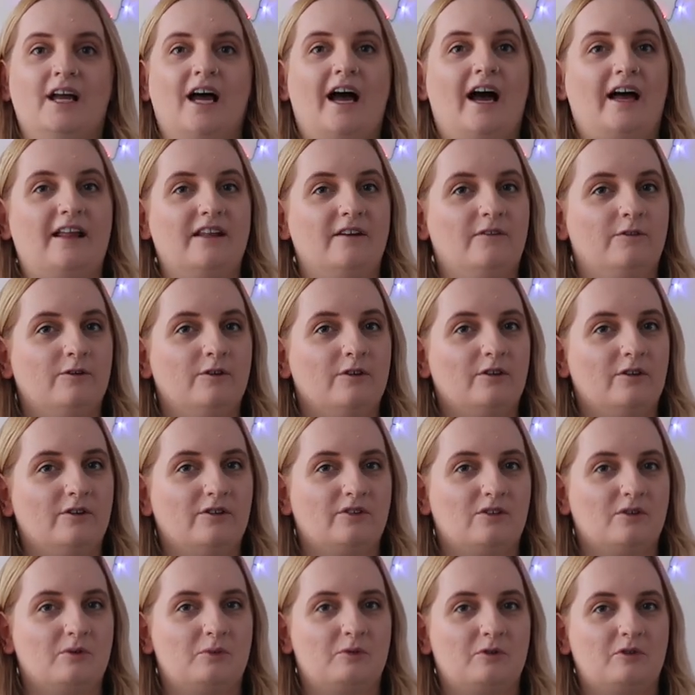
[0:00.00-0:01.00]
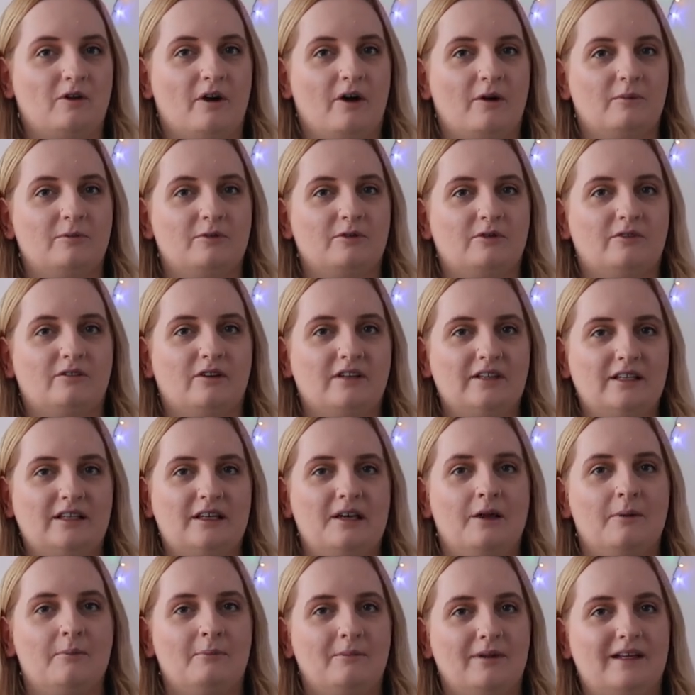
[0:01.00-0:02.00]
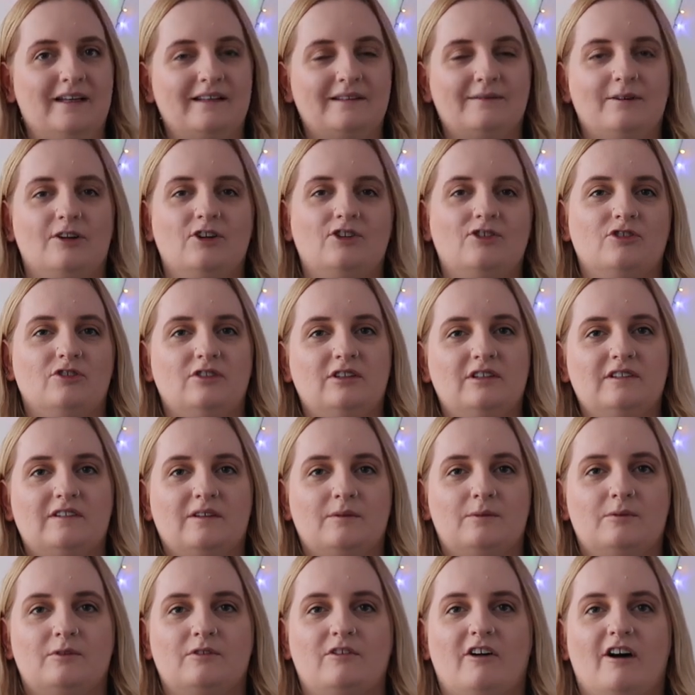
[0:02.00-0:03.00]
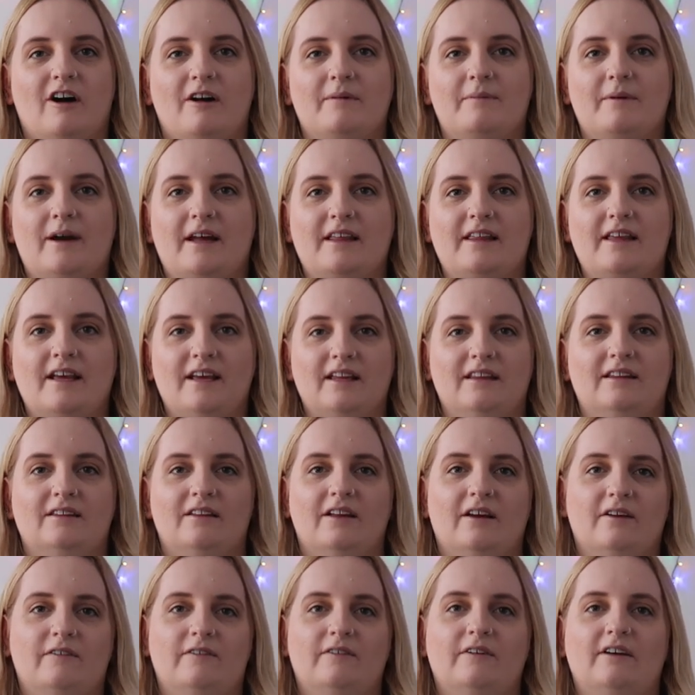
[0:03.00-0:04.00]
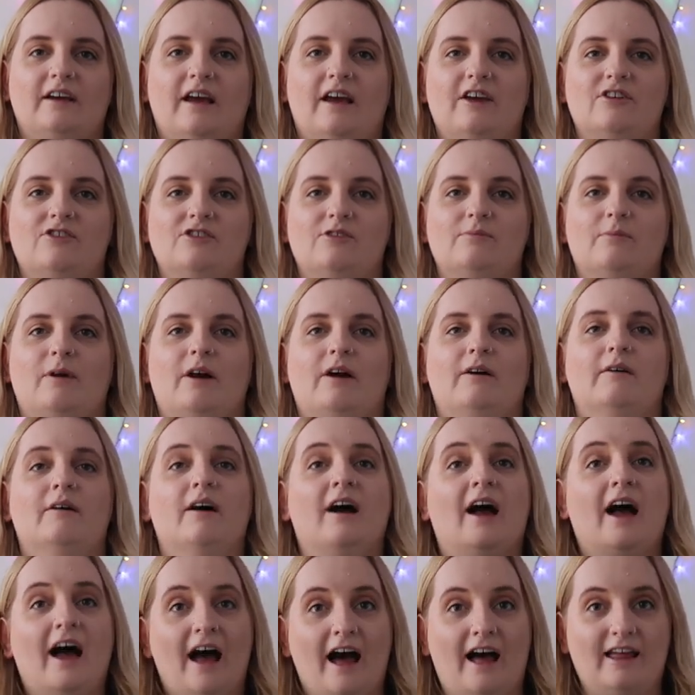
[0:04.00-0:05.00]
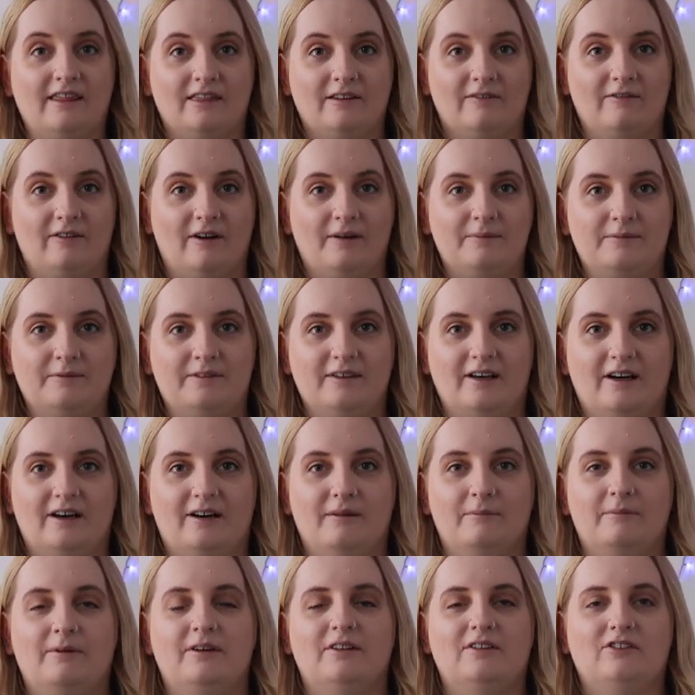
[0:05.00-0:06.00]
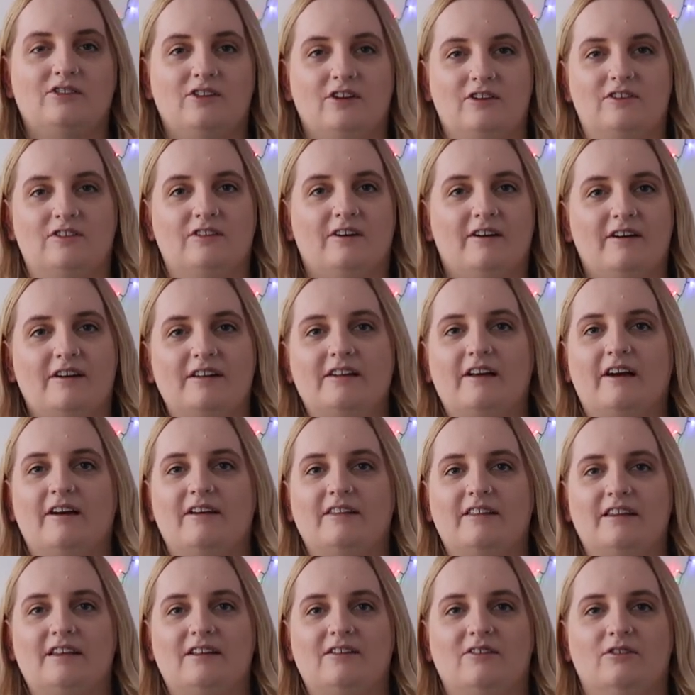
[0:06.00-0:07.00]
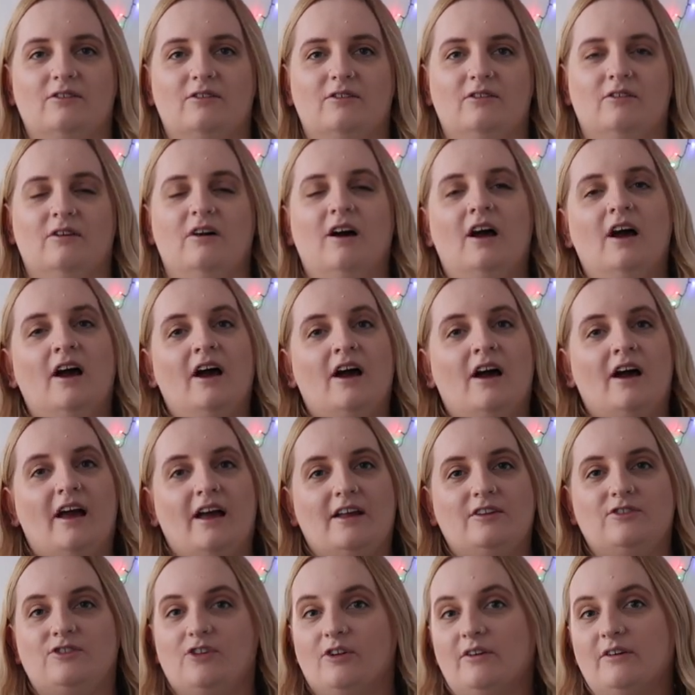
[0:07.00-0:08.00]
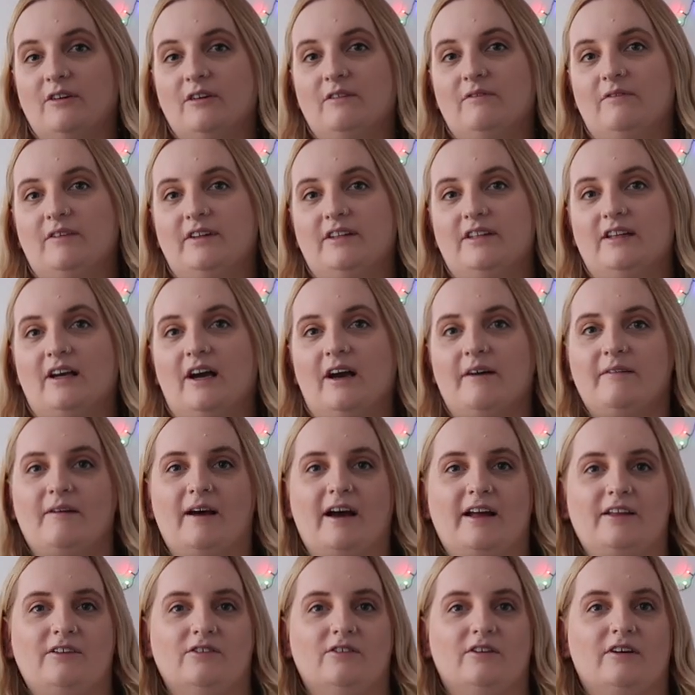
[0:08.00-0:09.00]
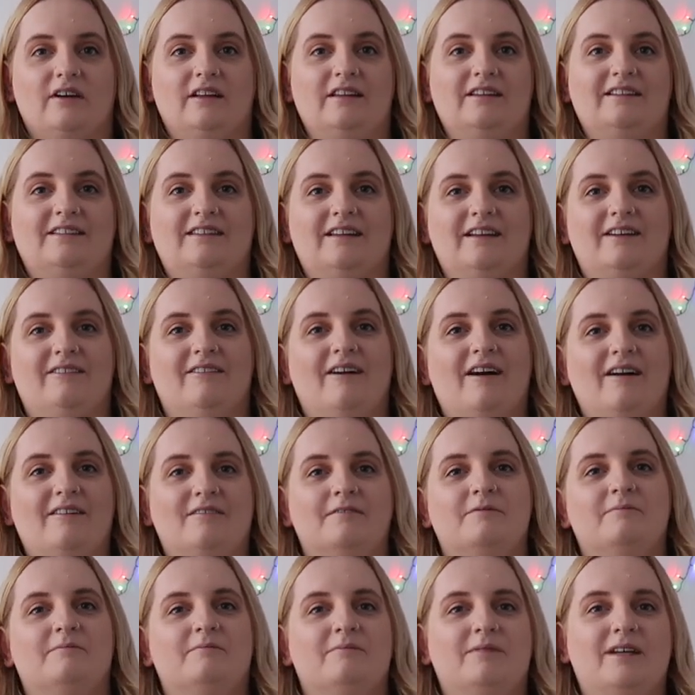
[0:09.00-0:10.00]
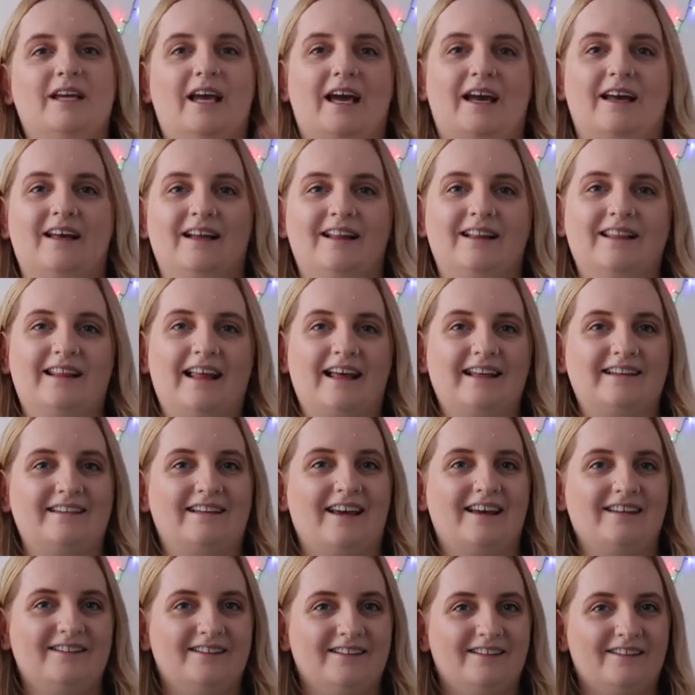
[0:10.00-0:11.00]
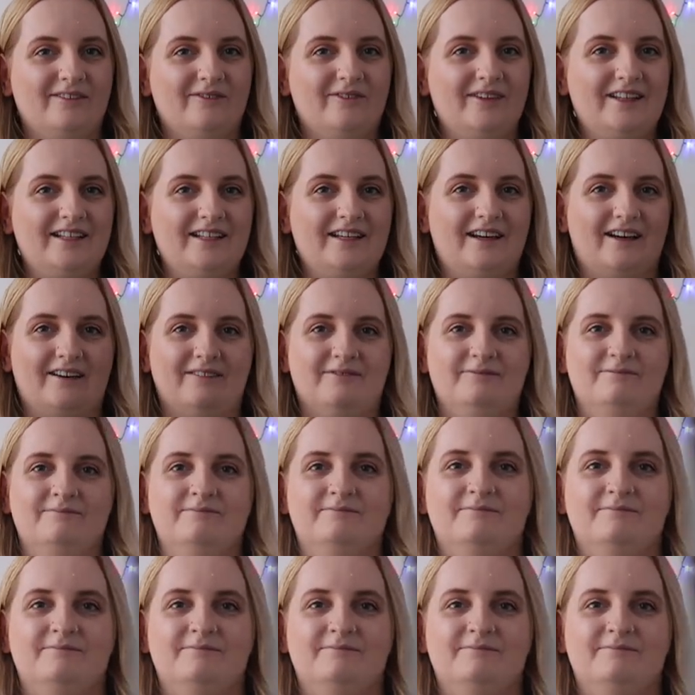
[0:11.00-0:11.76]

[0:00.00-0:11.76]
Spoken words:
And if you're not subscribed already, please make sure you subscribe and hit the notification bell and the thumbs up, just so I know that you're enjoying the video and you're going to stick around. But yeah, let's get into the video.